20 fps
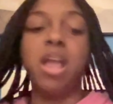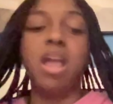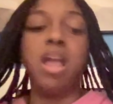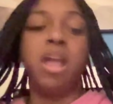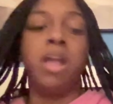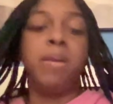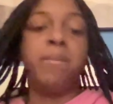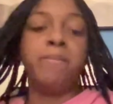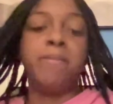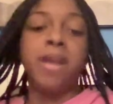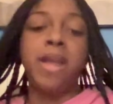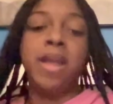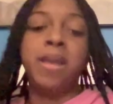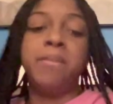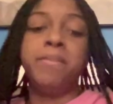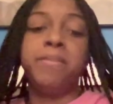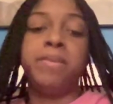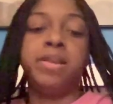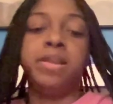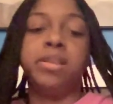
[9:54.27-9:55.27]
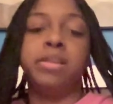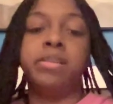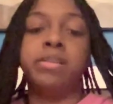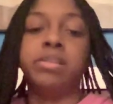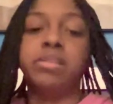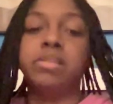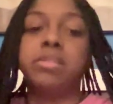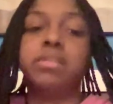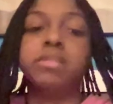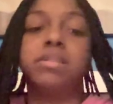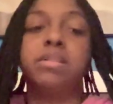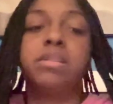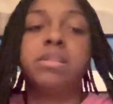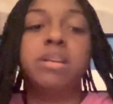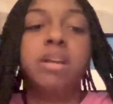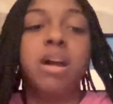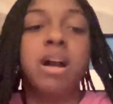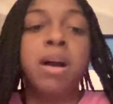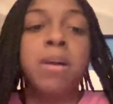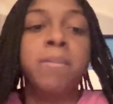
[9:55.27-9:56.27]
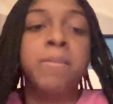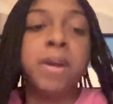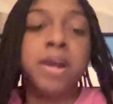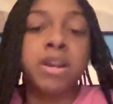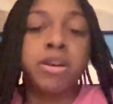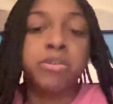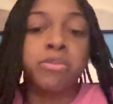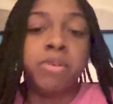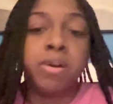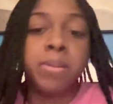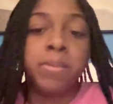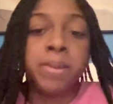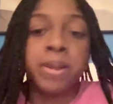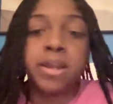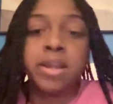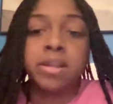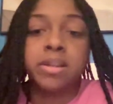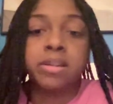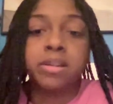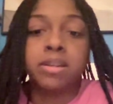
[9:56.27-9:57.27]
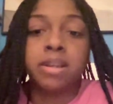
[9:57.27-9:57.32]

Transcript: it made me a better woman.